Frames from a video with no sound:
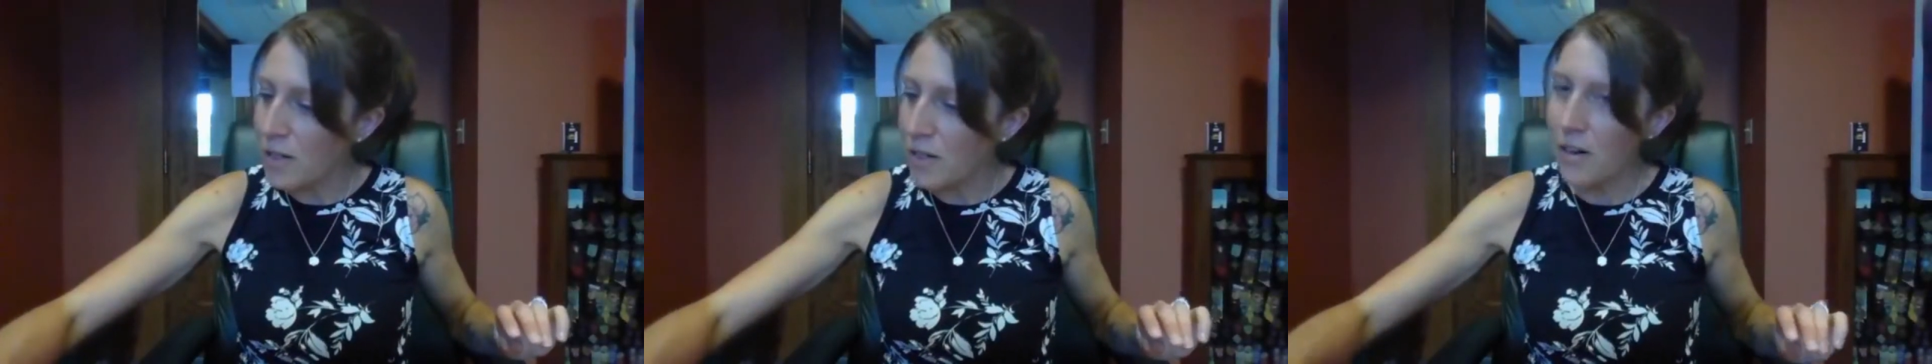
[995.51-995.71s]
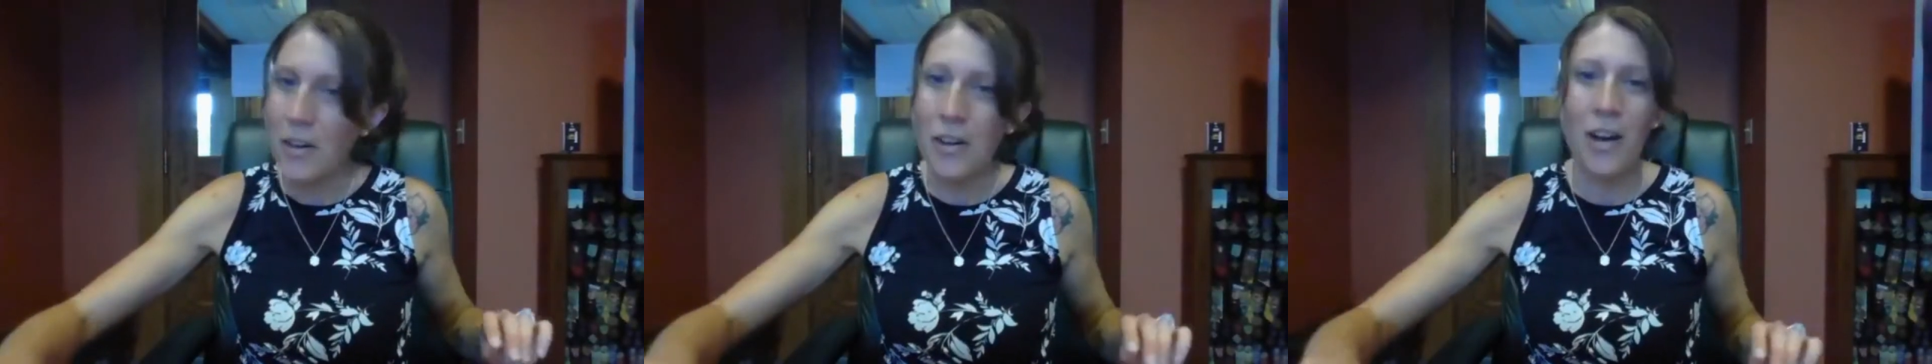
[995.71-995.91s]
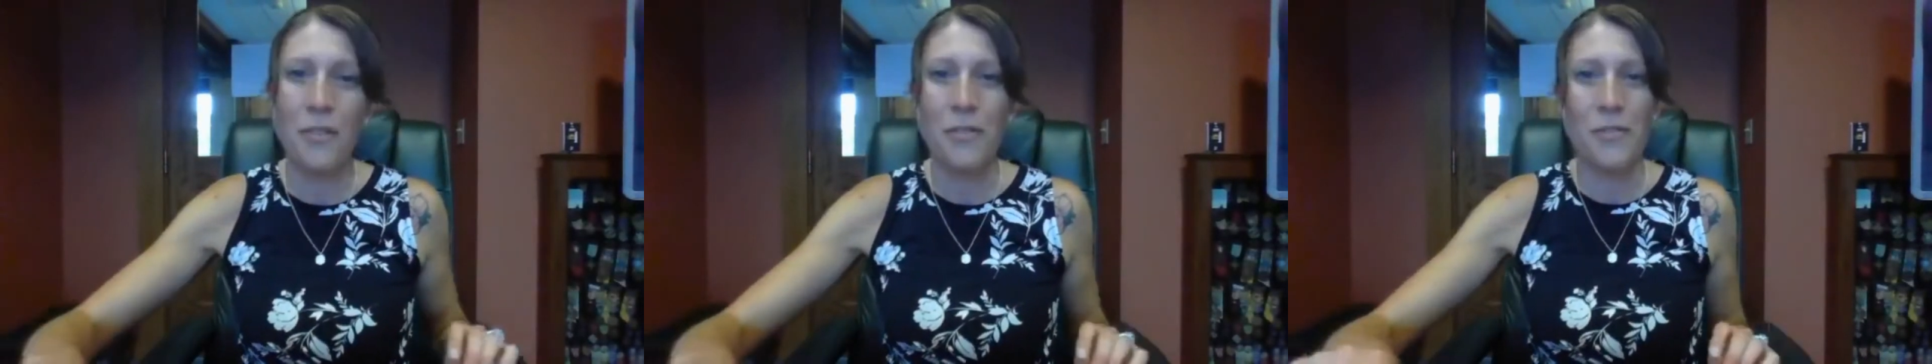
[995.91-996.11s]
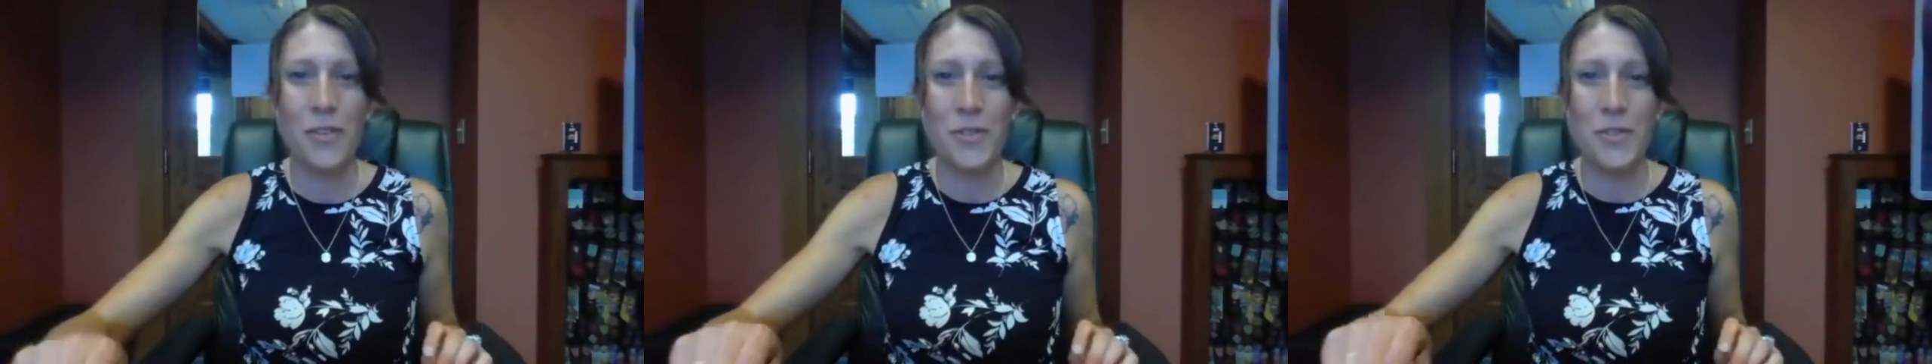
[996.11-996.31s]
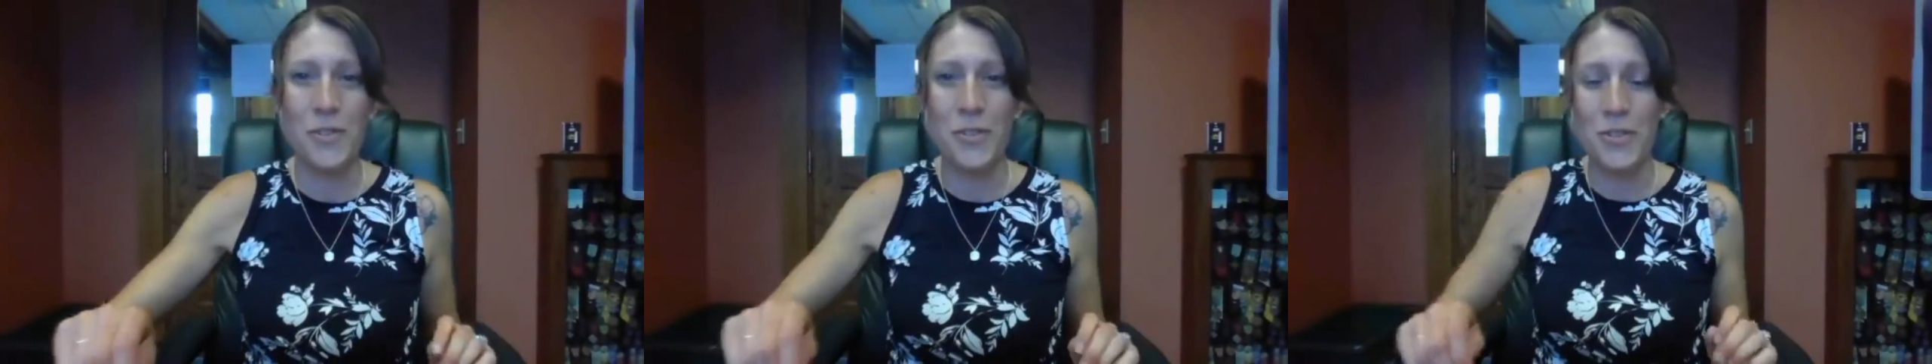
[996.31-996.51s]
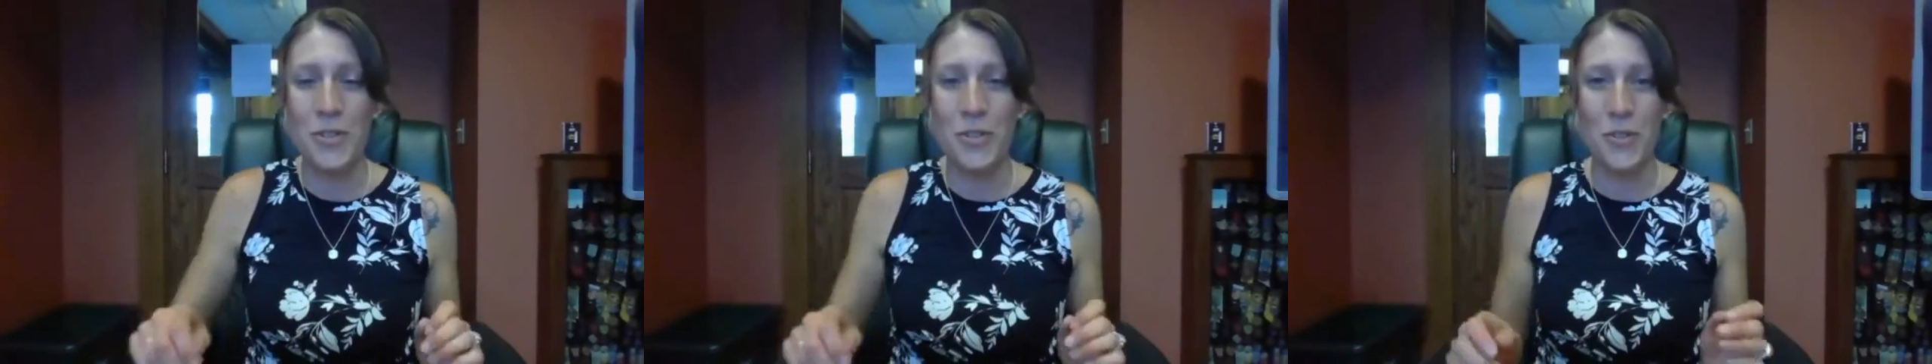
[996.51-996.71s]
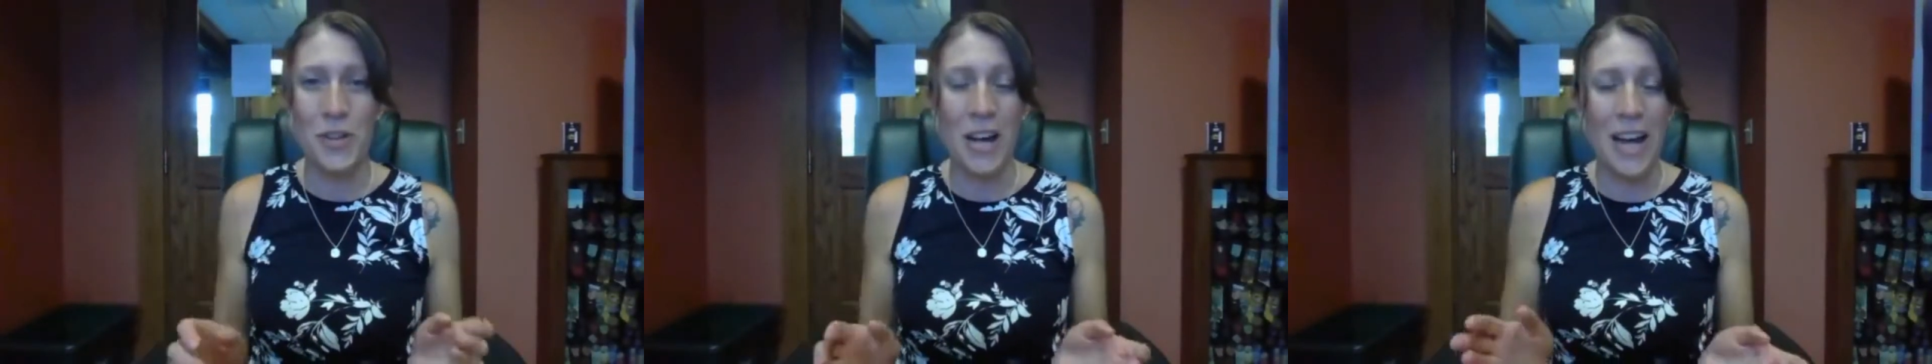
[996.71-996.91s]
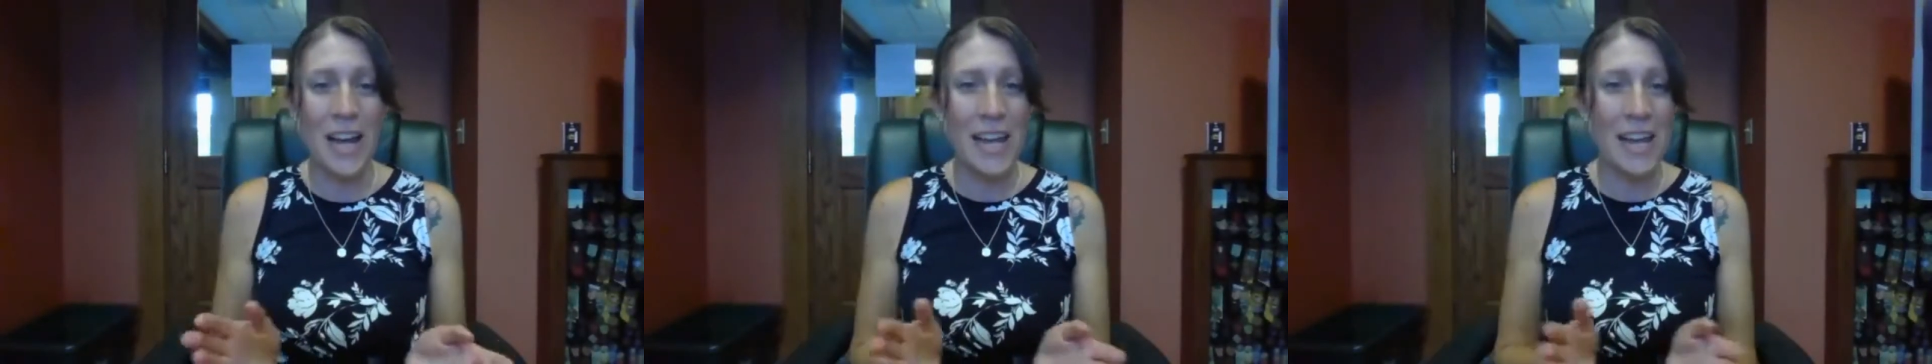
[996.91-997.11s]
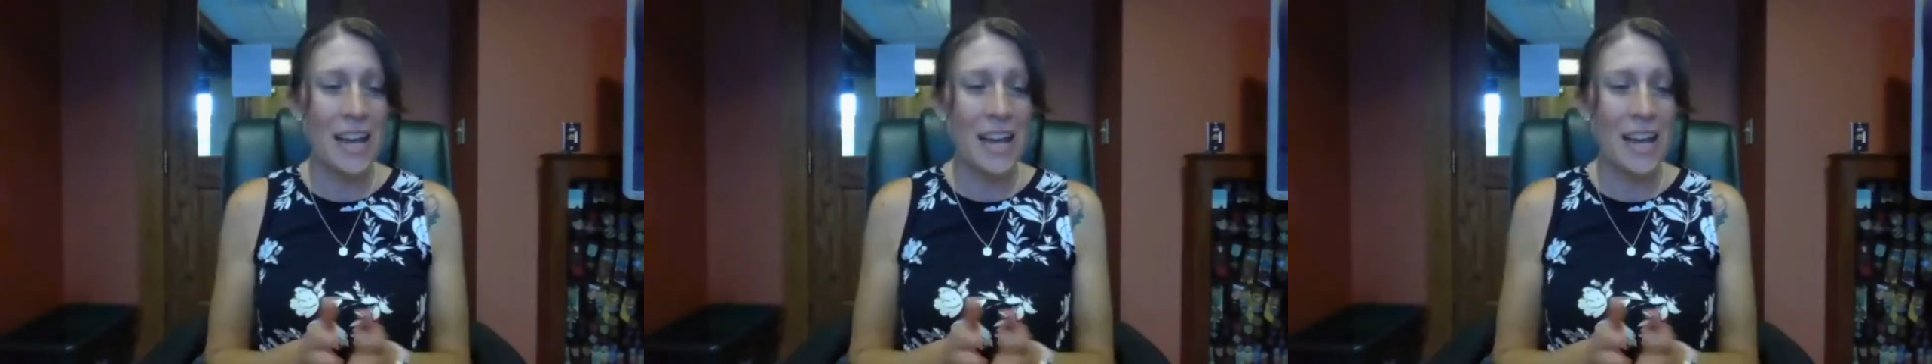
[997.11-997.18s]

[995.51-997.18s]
our coffee filters to dry,